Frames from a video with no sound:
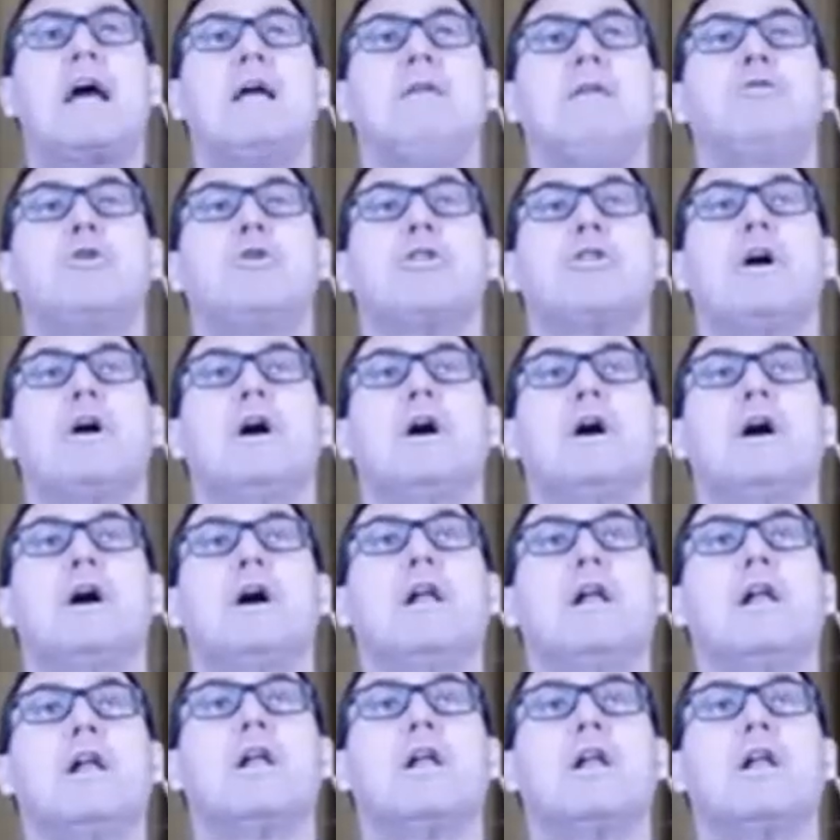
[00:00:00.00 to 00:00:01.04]
for the
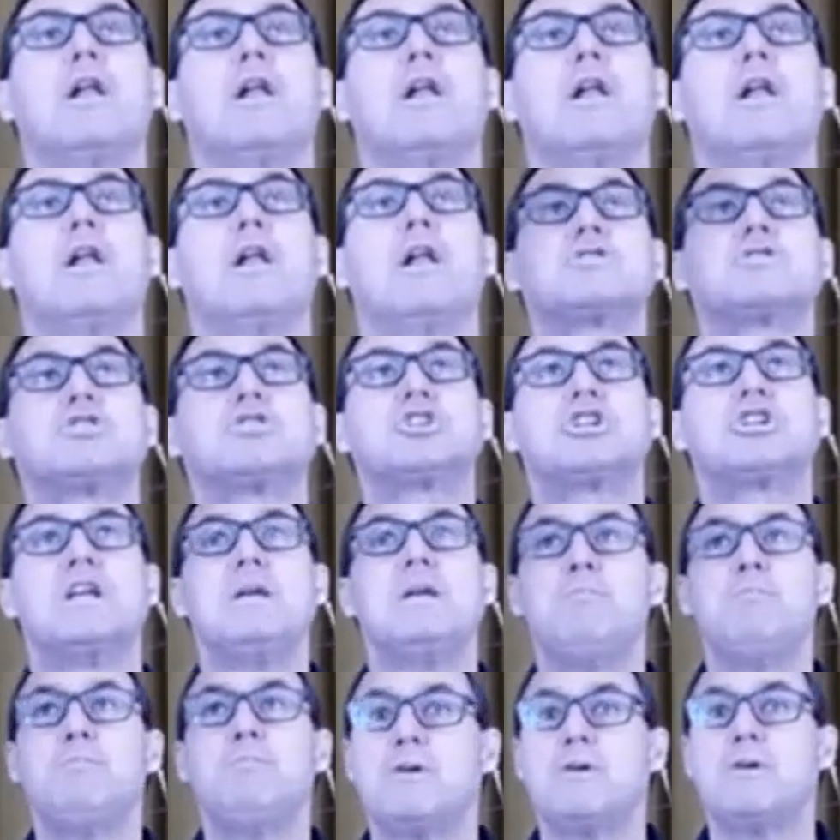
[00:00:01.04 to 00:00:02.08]
lost
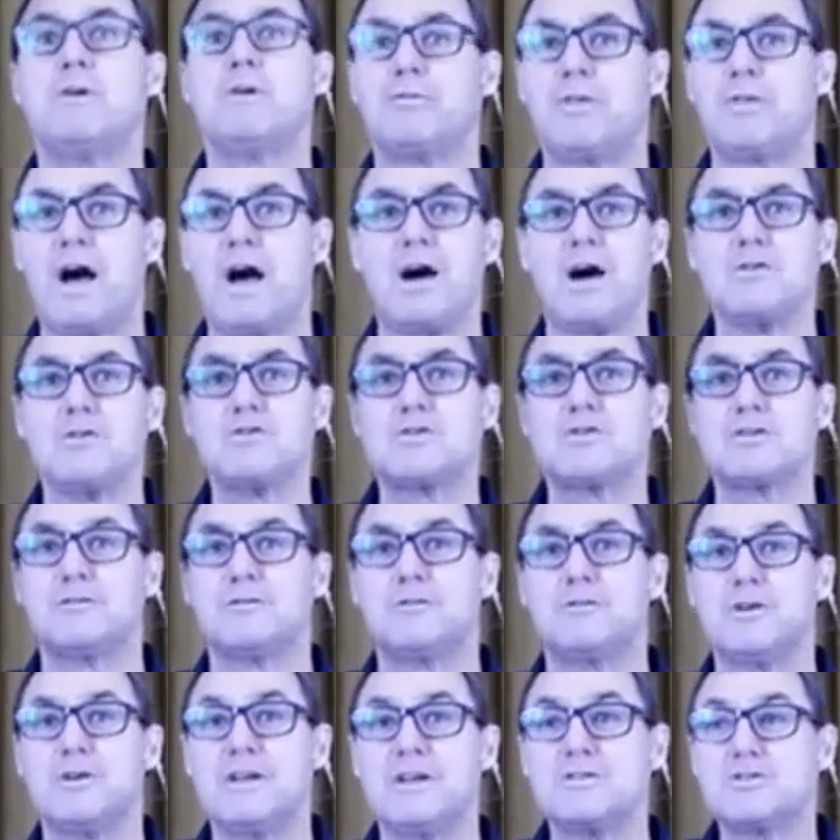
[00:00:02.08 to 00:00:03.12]
sheep of the house of
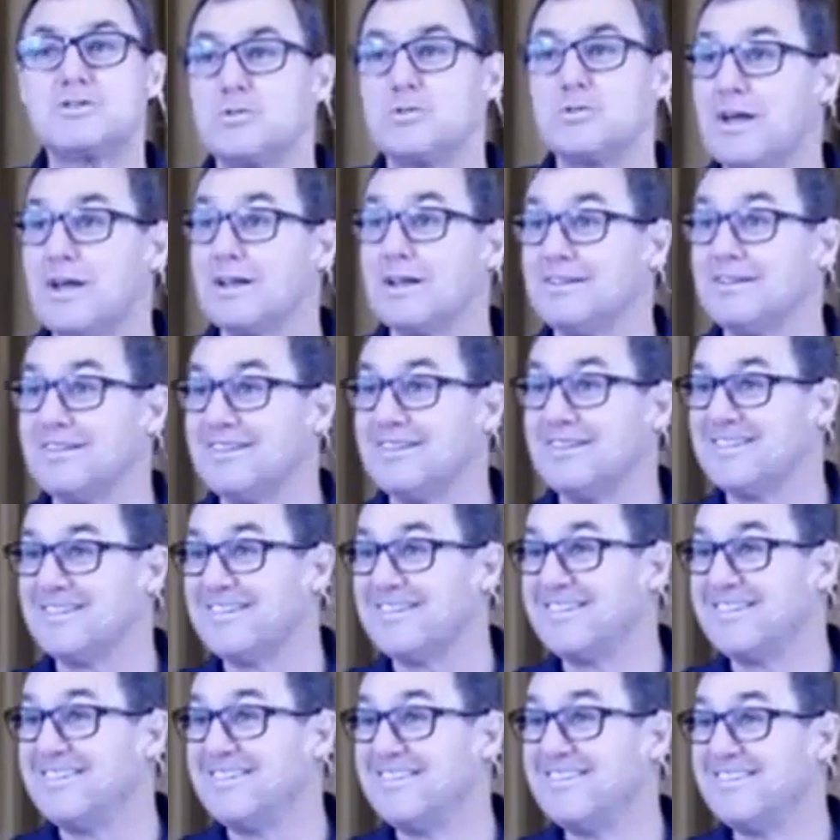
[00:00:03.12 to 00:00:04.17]
Israel.
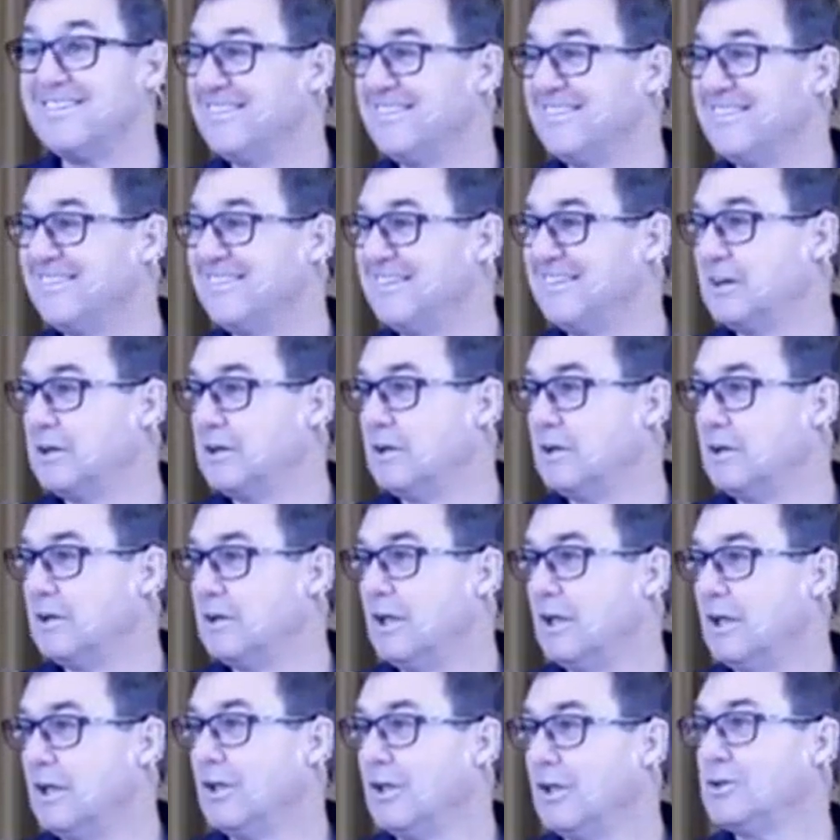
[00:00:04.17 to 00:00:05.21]
You
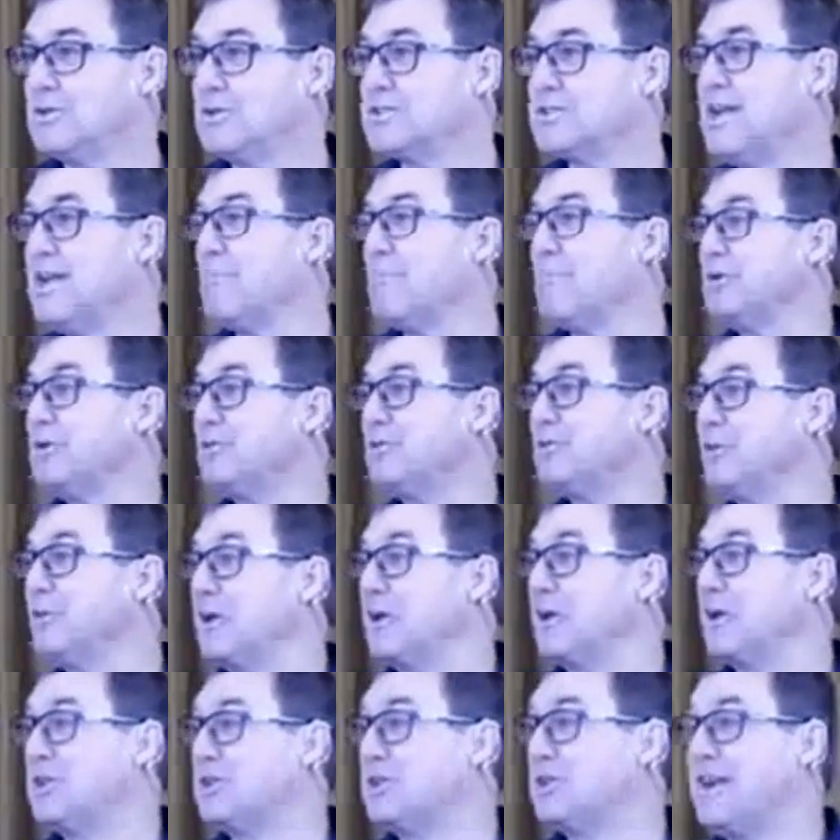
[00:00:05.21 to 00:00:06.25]
see how beautiful, when
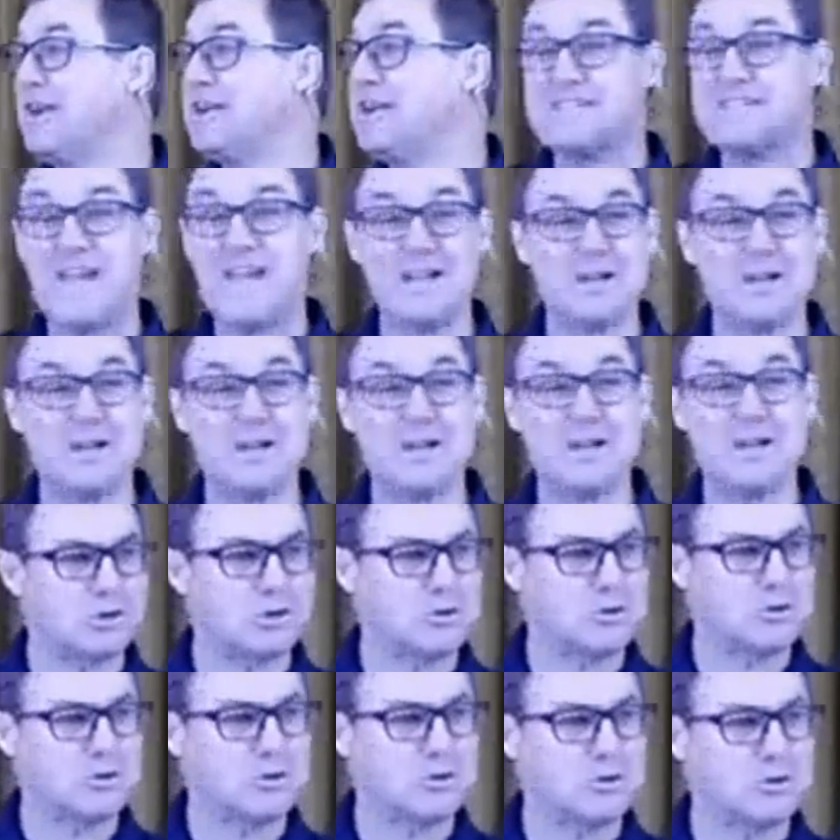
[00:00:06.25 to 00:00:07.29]
you understand and you start
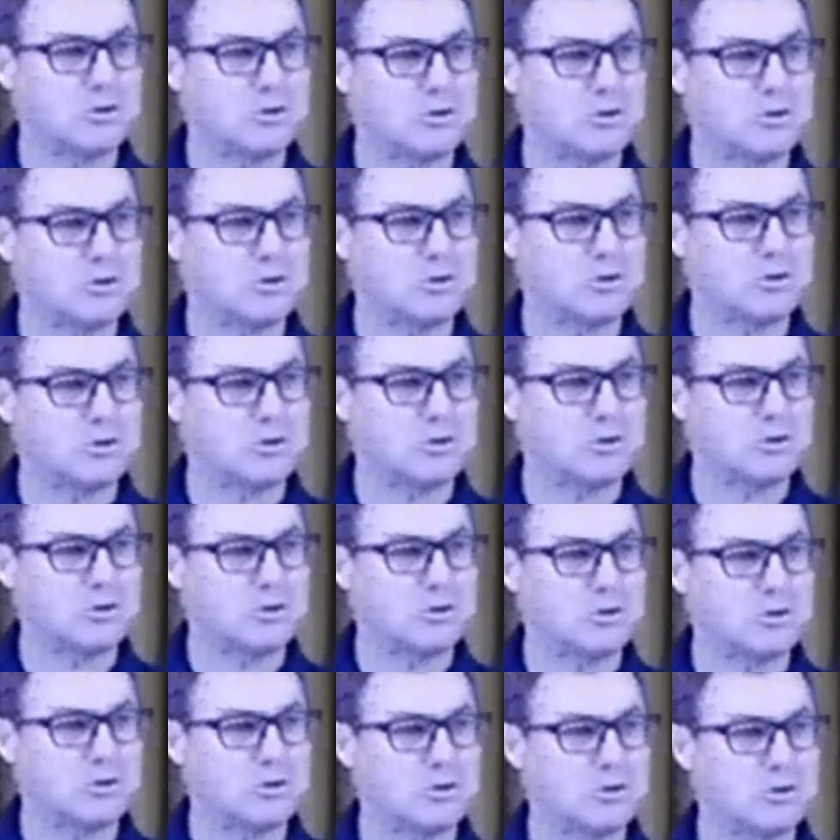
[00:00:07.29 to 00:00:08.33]
reading scripture,
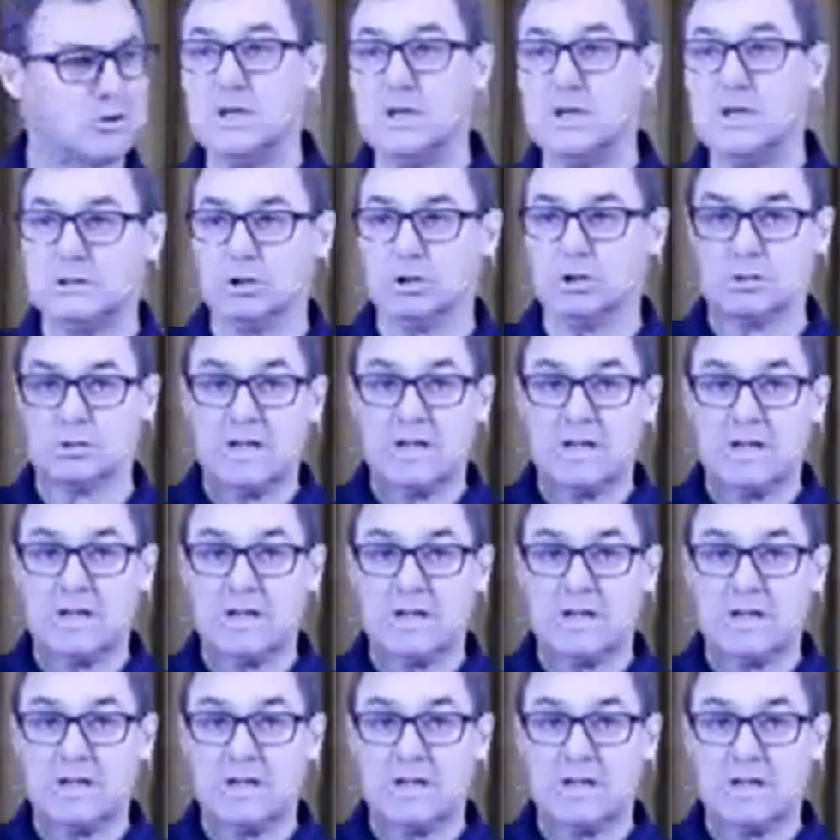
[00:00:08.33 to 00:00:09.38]
as you read through it, it
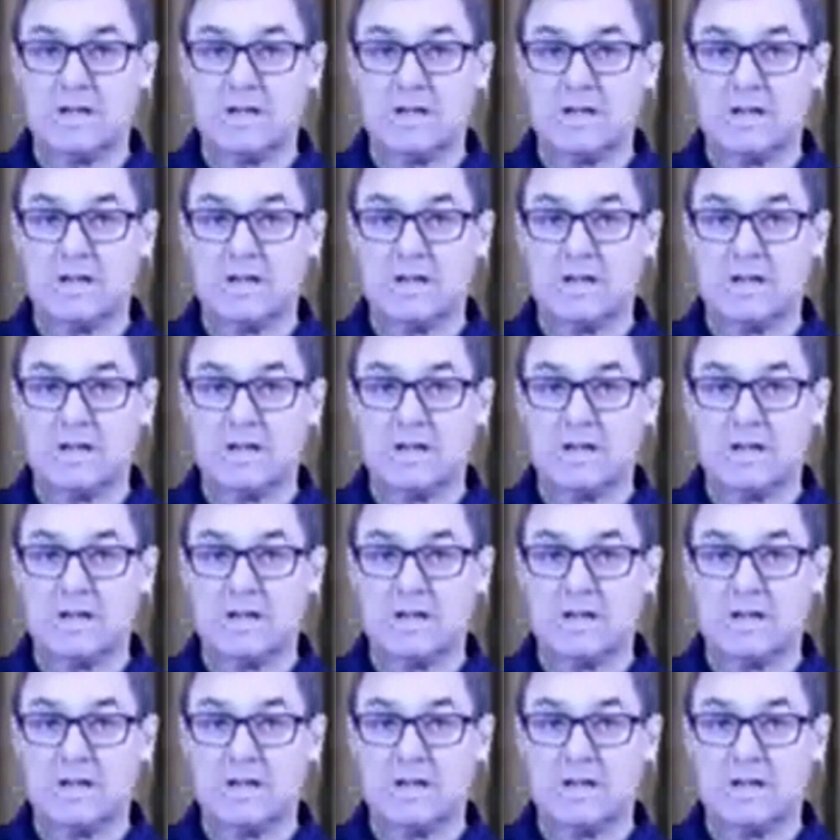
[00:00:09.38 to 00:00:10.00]
just sort of ties